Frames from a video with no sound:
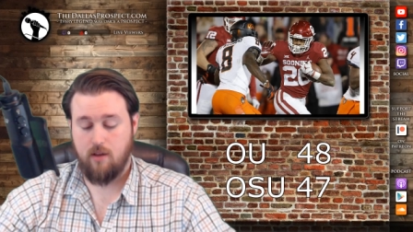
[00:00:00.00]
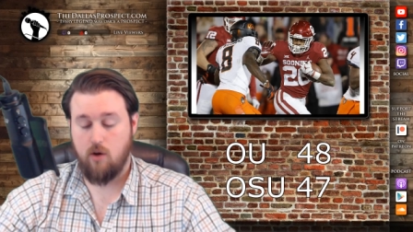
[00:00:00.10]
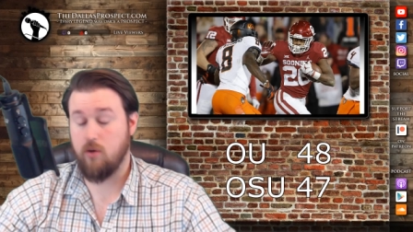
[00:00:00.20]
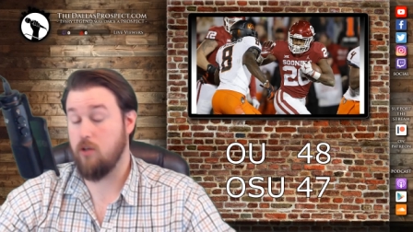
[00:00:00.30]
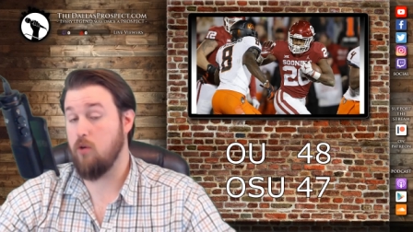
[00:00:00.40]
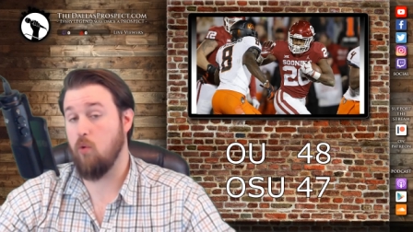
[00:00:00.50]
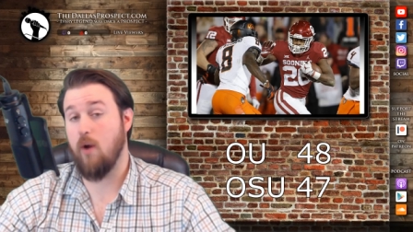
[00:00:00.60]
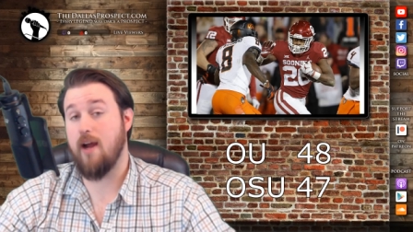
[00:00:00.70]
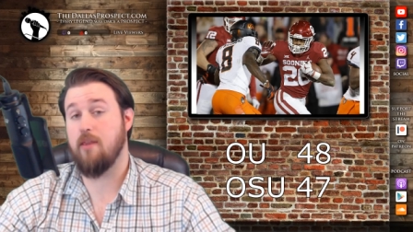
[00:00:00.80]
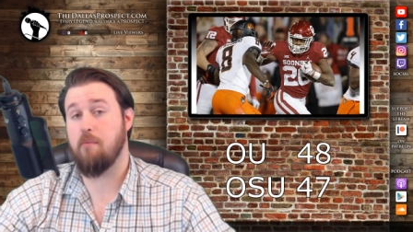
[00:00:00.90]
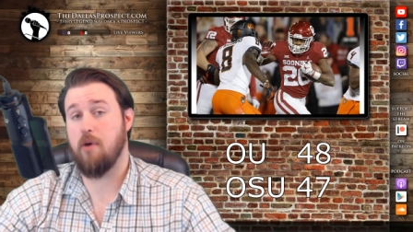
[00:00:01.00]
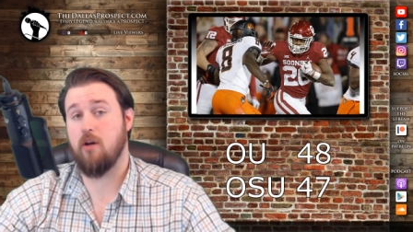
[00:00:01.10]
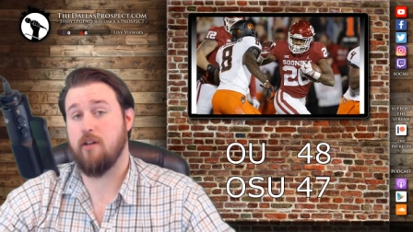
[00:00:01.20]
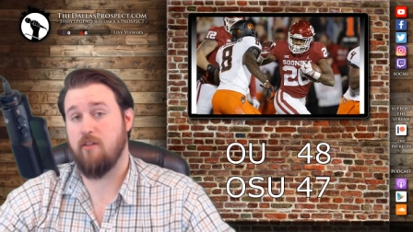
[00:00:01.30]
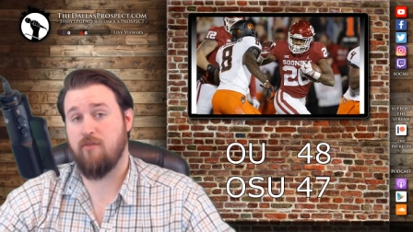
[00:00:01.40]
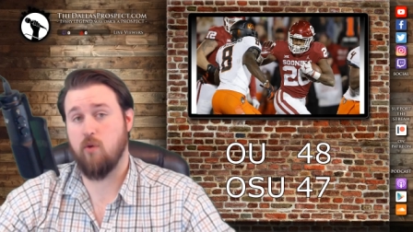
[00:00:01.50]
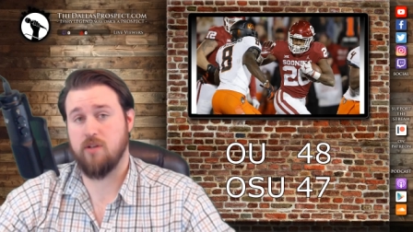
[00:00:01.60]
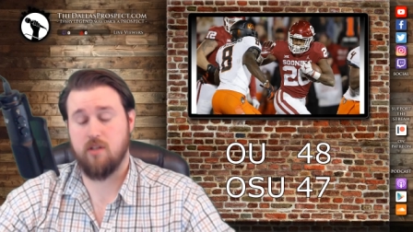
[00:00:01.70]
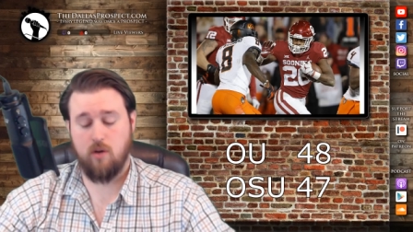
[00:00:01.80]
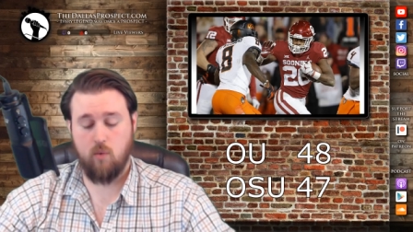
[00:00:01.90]
OU ran the ball and
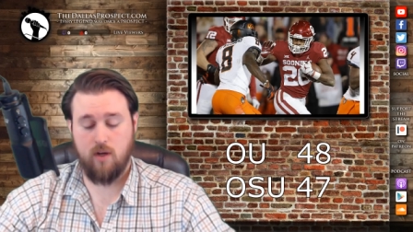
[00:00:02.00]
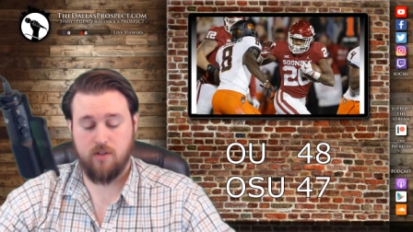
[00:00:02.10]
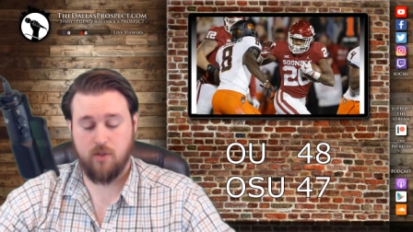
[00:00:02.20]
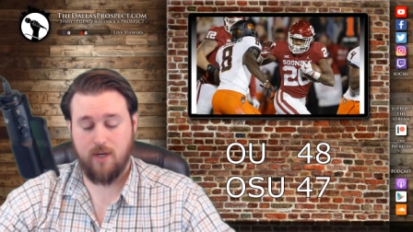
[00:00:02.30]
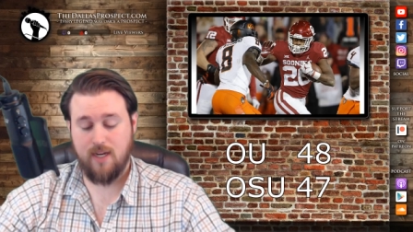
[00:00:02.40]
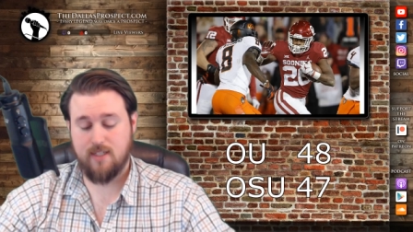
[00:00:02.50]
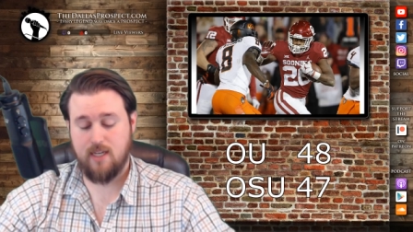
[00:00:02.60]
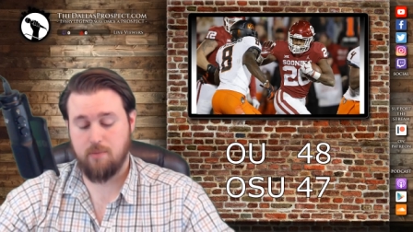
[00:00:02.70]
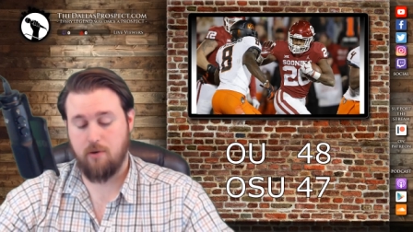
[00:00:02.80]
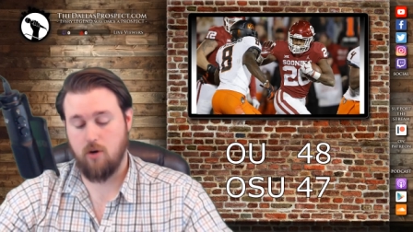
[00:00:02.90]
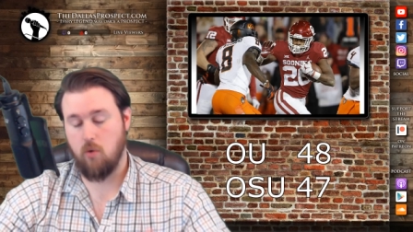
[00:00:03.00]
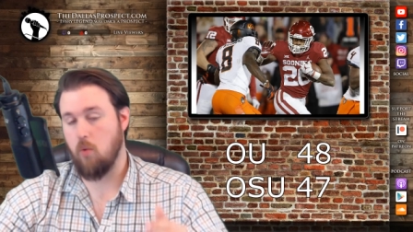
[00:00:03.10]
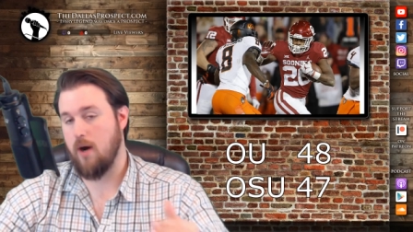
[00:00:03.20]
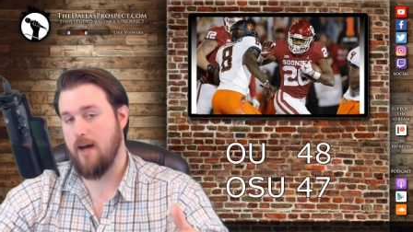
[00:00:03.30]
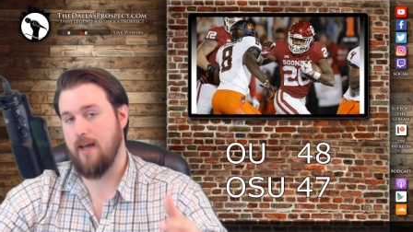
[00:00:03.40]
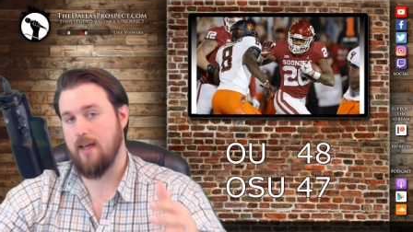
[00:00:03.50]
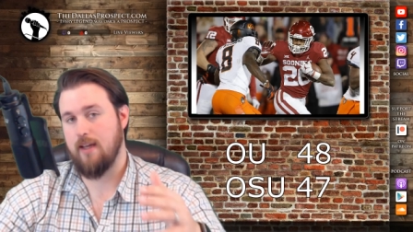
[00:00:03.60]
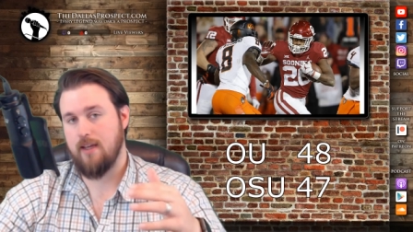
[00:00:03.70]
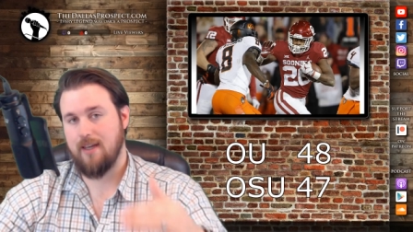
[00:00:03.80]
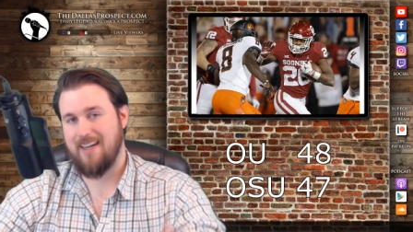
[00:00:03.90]
enforced their will. So I guess that's part of why
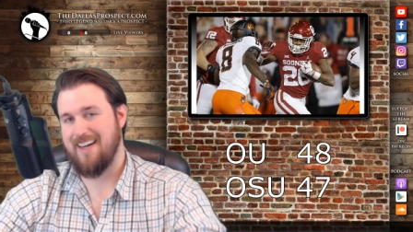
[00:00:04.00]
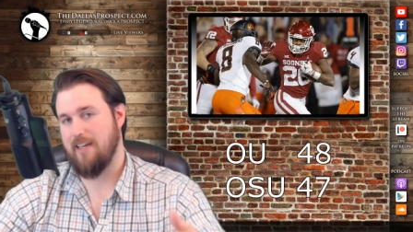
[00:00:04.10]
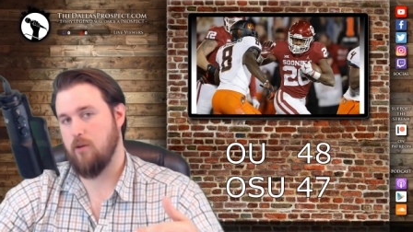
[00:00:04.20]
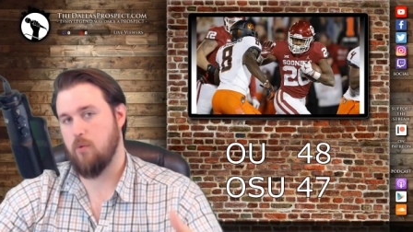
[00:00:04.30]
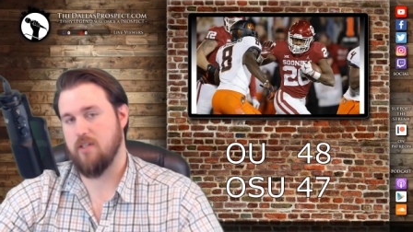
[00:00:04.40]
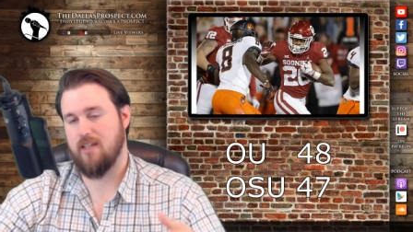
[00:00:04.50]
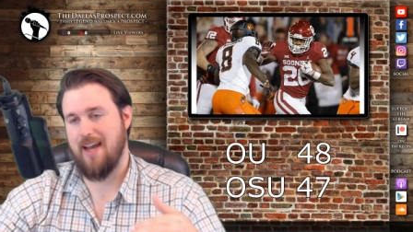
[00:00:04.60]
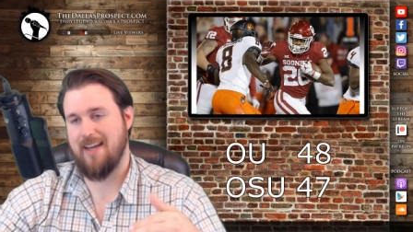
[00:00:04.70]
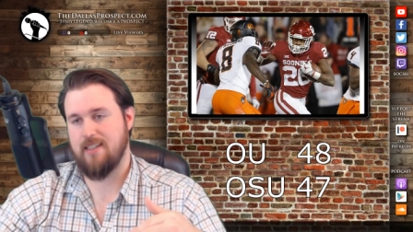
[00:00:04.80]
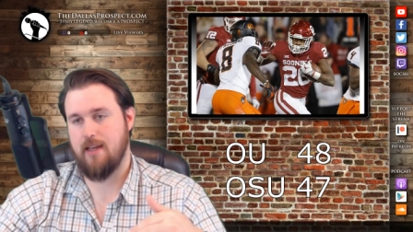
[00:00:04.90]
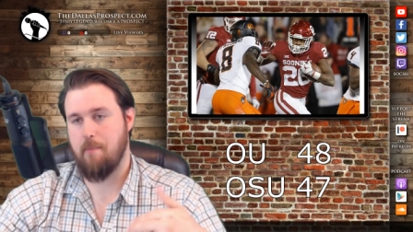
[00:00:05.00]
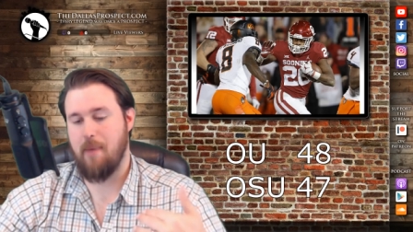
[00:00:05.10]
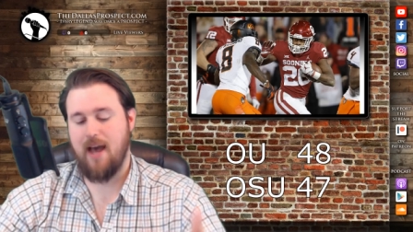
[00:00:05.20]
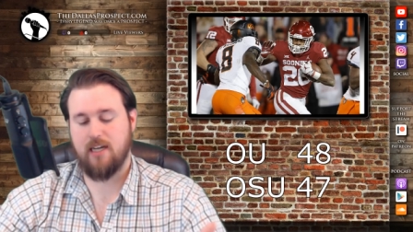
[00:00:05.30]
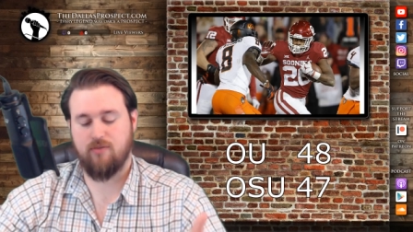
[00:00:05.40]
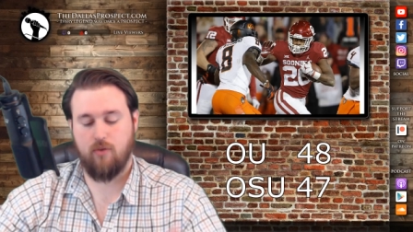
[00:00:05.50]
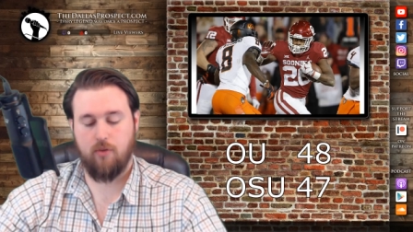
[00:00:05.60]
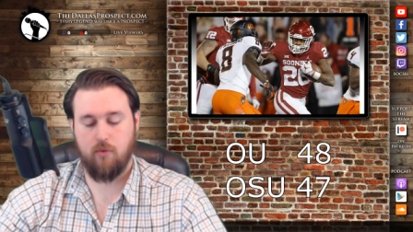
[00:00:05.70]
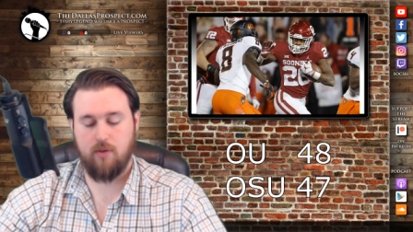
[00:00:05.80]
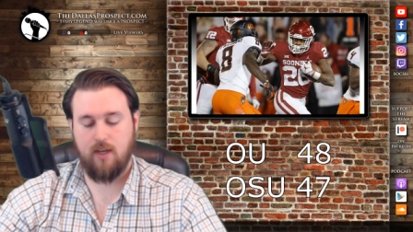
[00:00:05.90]
Kyler wasn't as impactful
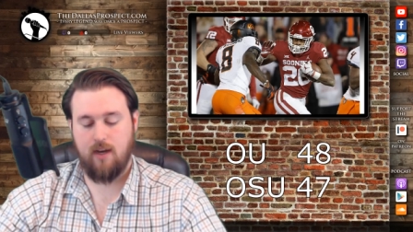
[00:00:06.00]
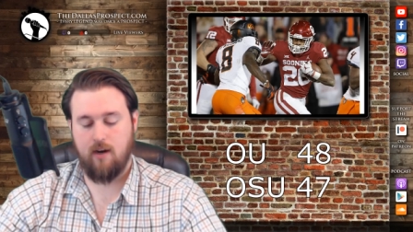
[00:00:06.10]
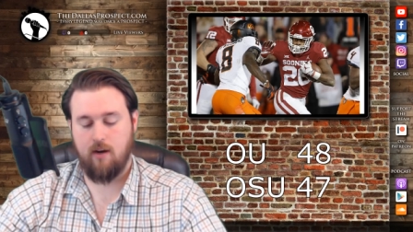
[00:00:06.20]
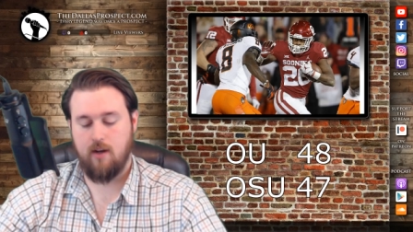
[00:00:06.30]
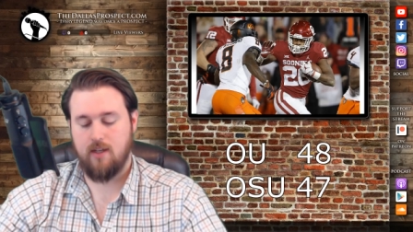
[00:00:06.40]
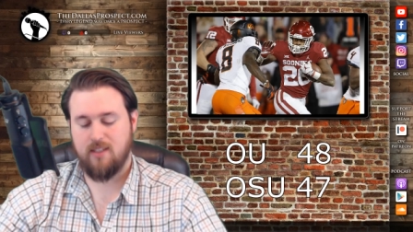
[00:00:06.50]
through the air.